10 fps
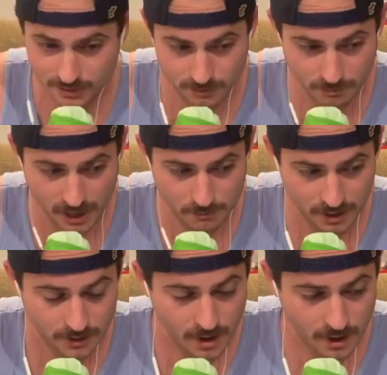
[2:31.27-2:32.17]

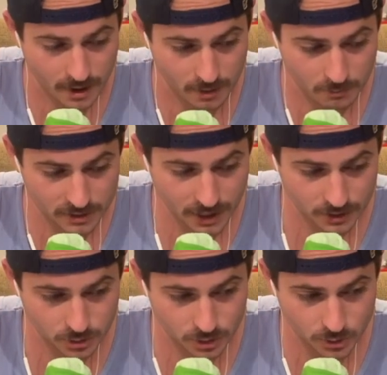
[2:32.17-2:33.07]
campaign. Yeah. But yeah,
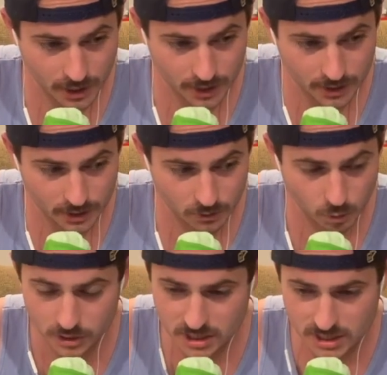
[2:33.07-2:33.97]
dude, you got
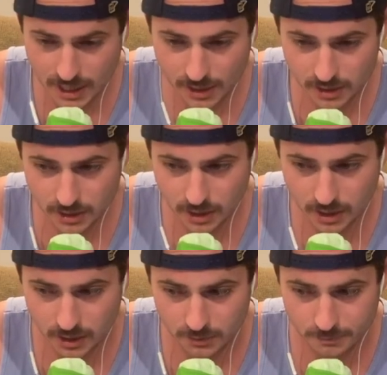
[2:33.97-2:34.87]
what the second
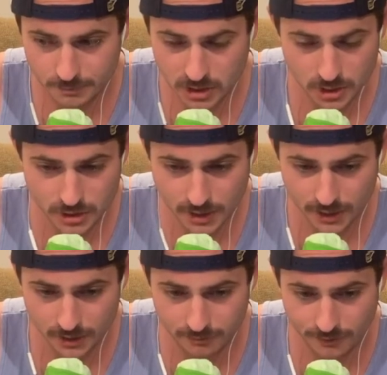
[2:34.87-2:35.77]
DeAndre Ayton
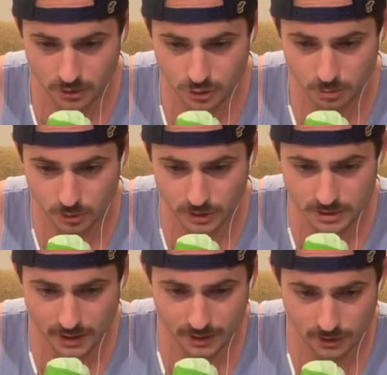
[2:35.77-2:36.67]
got into foul trouble,
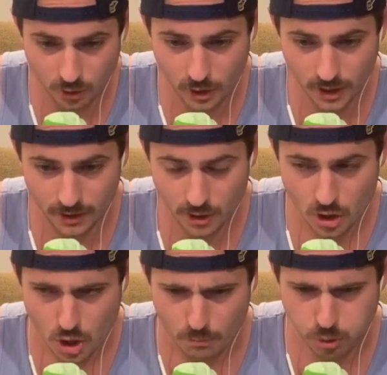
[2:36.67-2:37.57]
it's like, okay,
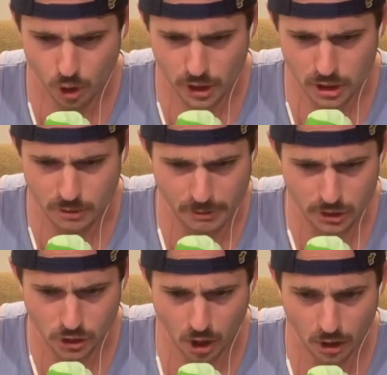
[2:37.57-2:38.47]
put in the
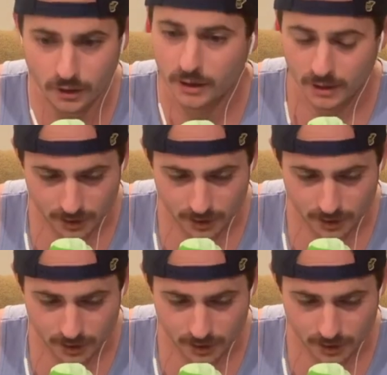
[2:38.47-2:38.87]
big dog.